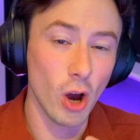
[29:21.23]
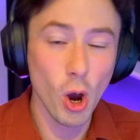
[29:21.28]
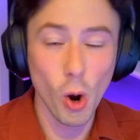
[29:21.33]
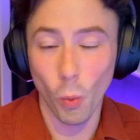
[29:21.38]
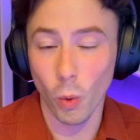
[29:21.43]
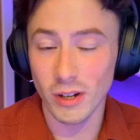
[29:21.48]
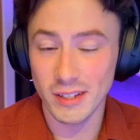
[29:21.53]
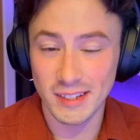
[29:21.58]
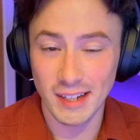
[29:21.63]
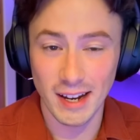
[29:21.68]

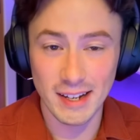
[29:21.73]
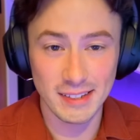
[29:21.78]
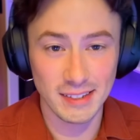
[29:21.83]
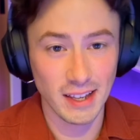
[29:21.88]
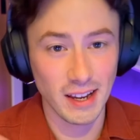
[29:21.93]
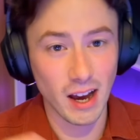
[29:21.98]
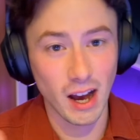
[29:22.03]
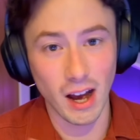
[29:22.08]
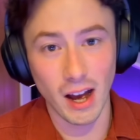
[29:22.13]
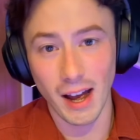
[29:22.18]
what size they
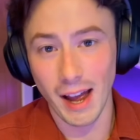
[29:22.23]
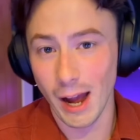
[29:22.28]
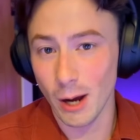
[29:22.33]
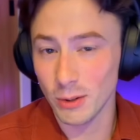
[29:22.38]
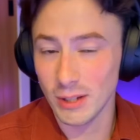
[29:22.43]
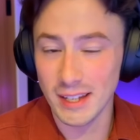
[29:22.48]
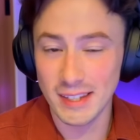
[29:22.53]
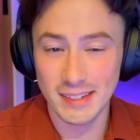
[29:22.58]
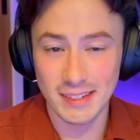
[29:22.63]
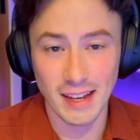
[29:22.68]
are, how
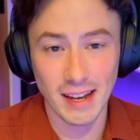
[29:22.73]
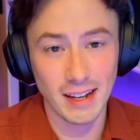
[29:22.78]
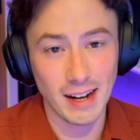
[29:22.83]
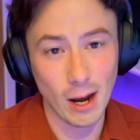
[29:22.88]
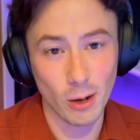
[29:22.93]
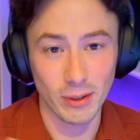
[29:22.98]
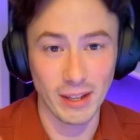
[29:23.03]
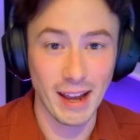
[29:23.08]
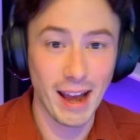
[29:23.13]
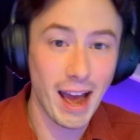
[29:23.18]
they sit, how
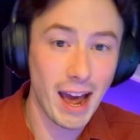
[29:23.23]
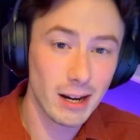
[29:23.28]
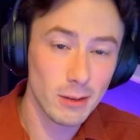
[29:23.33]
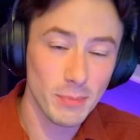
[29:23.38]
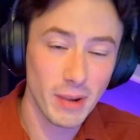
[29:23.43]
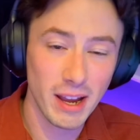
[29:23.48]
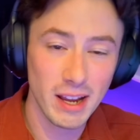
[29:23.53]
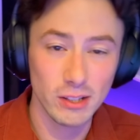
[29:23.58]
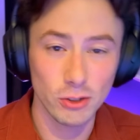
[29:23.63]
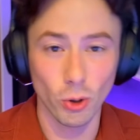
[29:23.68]
they animate,